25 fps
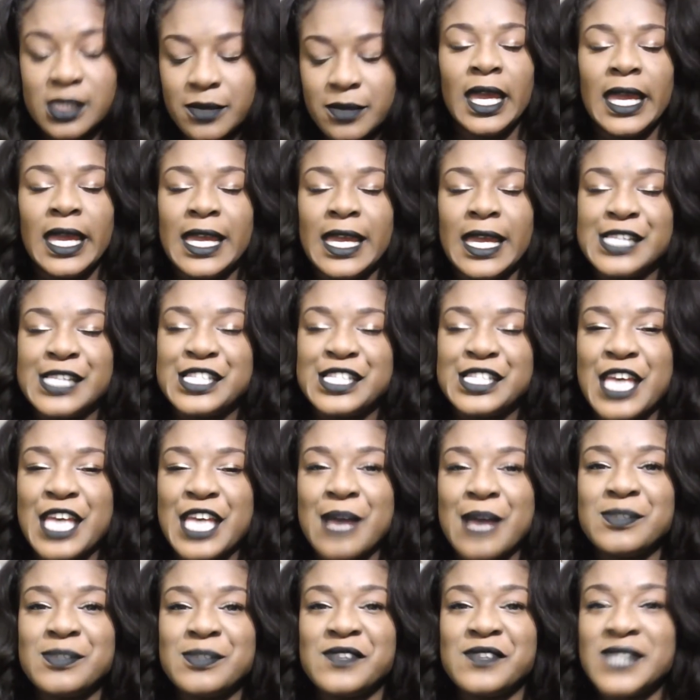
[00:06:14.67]
In terms
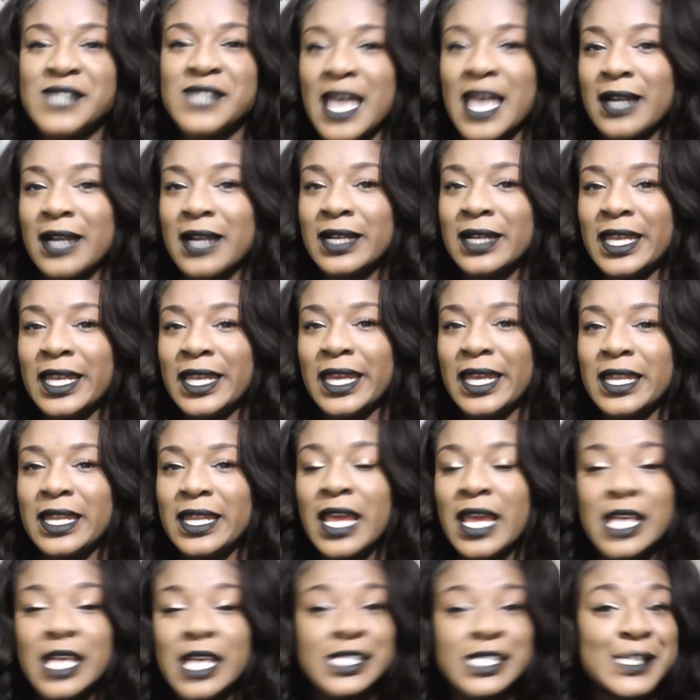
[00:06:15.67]
of tangling,
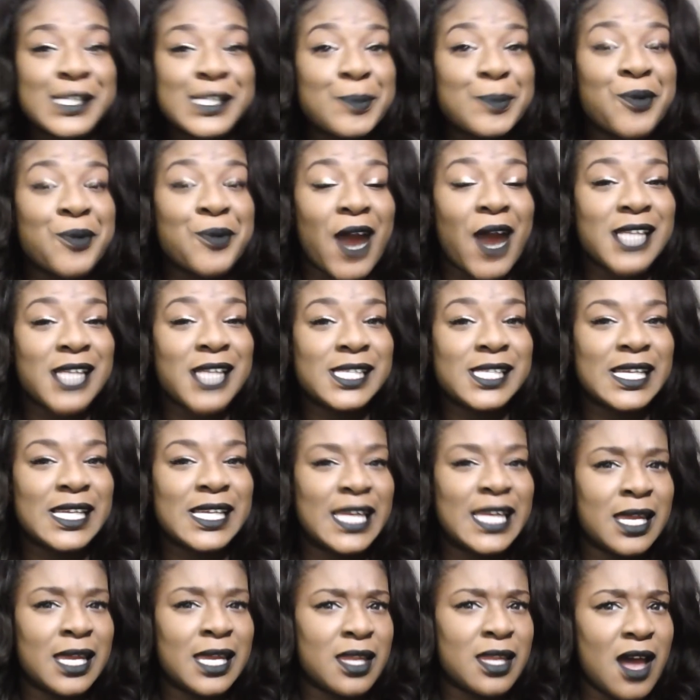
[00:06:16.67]
surprisingly
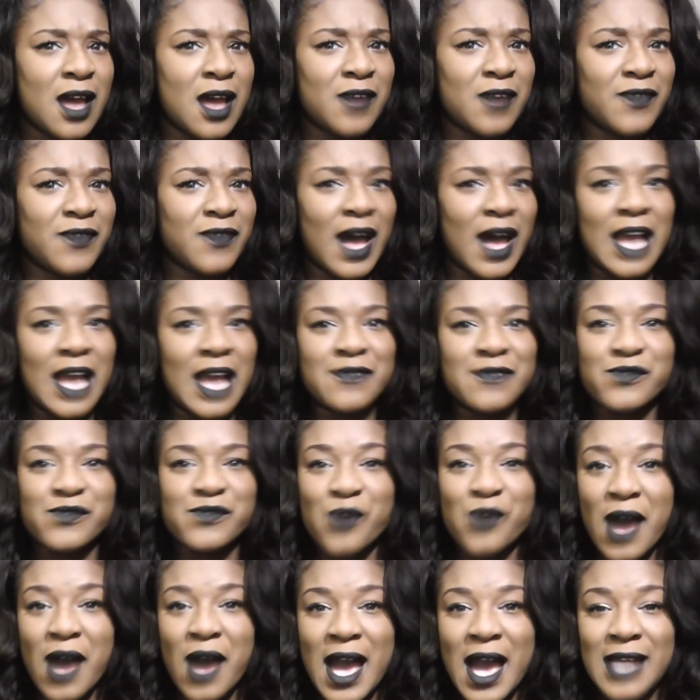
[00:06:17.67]
enough, I've not
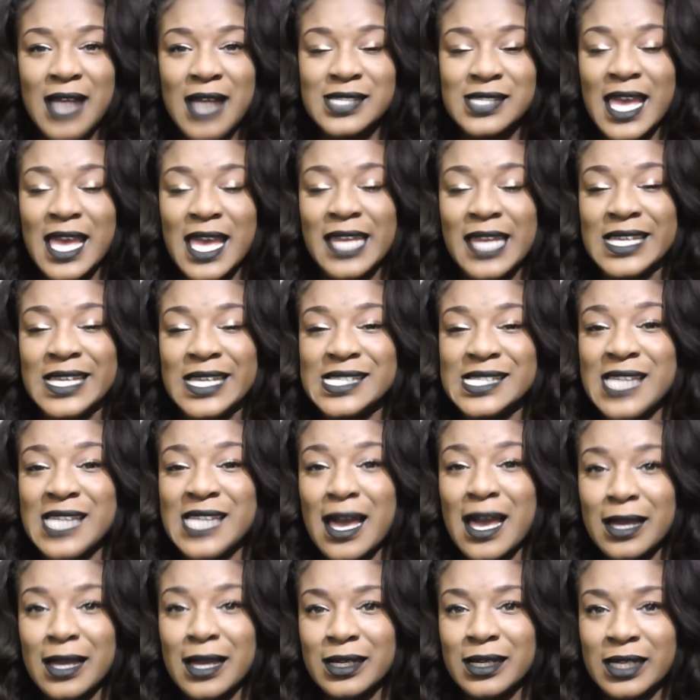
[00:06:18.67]
had any
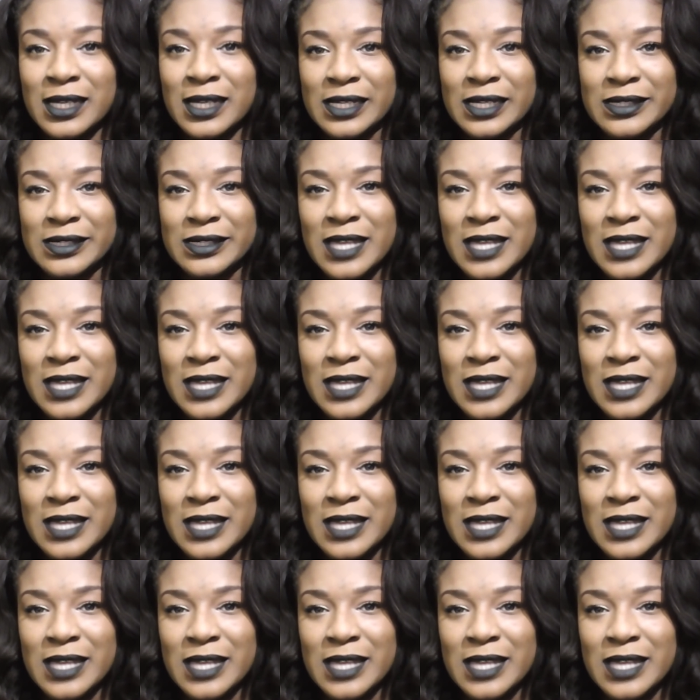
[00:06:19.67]
tangling.